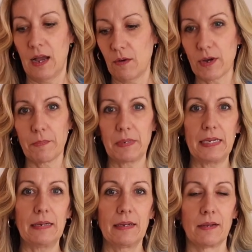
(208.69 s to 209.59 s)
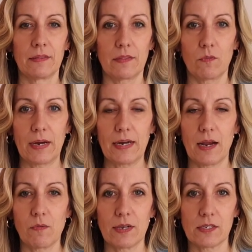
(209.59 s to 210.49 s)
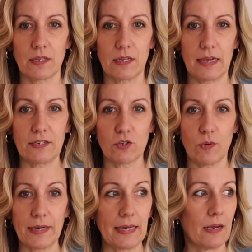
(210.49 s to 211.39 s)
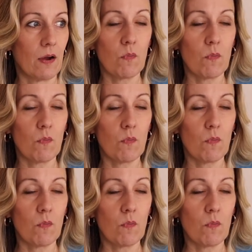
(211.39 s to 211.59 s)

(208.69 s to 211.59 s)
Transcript: I want to be the weight I was at age 20.